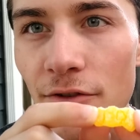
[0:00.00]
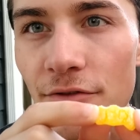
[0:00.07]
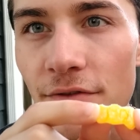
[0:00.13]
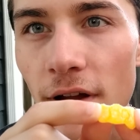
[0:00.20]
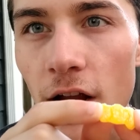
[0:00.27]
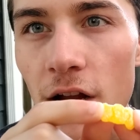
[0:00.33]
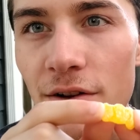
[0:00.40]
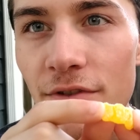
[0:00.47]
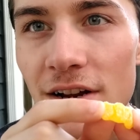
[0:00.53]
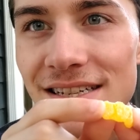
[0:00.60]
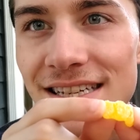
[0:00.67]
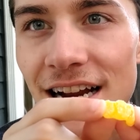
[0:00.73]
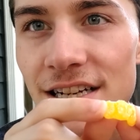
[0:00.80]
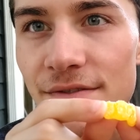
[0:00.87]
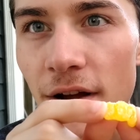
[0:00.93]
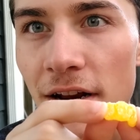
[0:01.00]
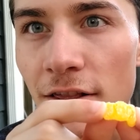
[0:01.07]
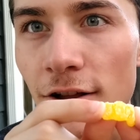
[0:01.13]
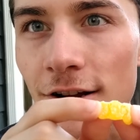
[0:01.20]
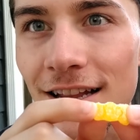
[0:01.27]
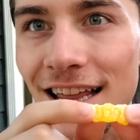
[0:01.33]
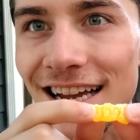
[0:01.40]
Very, very satisfying.
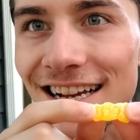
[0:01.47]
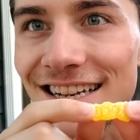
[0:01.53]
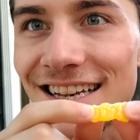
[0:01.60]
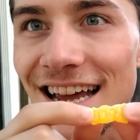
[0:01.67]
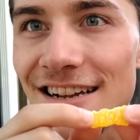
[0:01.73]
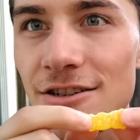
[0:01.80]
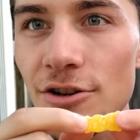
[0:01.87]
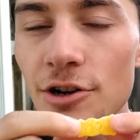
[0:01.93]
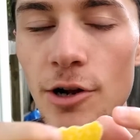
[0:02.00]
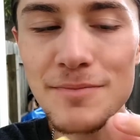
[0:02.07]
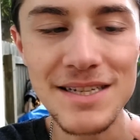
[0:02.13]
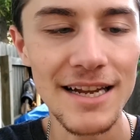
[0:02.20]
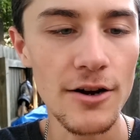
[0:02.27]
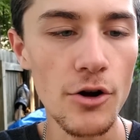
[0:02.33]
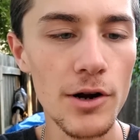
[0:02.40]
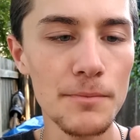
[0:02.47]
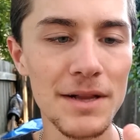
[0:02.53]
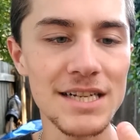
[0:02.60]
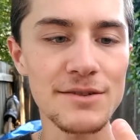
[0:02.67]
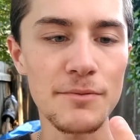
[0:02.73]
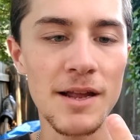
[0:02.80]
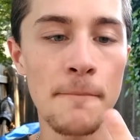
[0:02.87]
Looking like a desert, you know what I'm saying? No
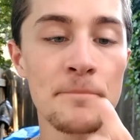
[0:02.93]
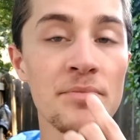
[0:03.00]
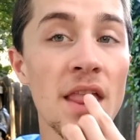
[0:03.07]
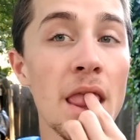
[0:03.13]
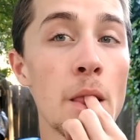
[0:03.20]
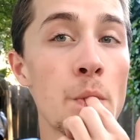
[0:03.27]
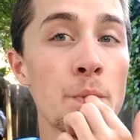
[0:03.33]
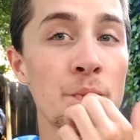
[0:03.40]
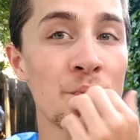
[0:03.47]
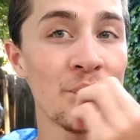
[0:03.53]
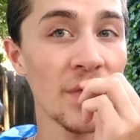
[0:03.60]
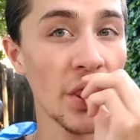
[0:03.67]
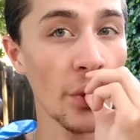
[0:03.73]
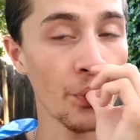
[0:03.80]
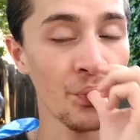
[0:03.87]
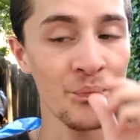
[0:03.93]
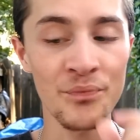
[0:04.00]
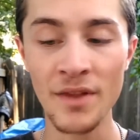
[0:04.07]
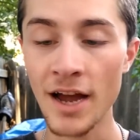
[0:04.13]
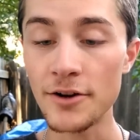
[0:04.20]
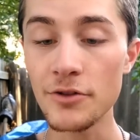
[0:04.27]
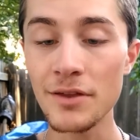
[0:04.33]
complaints from me.
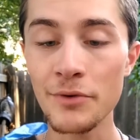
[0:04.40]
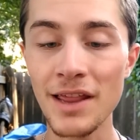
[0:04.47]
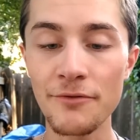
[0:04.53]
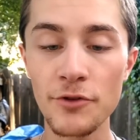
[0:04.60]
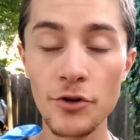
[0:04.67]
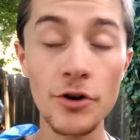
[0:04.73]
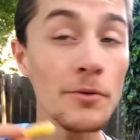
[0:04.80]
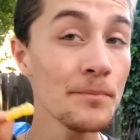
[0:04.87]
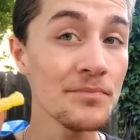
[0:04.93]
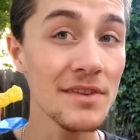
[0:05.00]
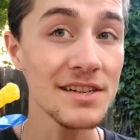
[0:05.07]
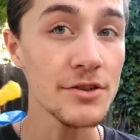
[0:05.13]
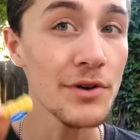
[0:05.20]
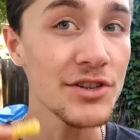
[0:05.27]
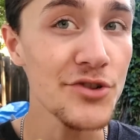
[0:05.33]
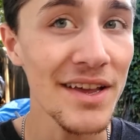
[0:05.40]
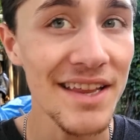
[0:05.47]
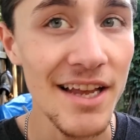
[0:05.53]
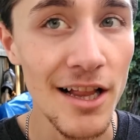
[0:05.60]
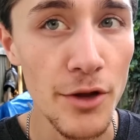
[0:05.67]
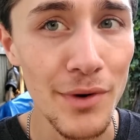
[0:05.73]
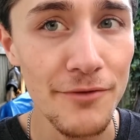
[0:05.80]
I do think without further ado, let's go ahead and try the
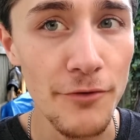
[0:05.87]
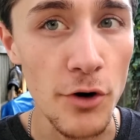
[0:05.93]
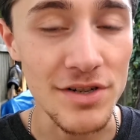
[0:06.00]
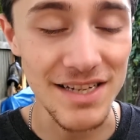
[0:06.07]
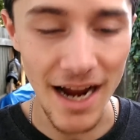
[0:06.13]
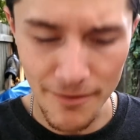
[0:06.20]
yellow one first.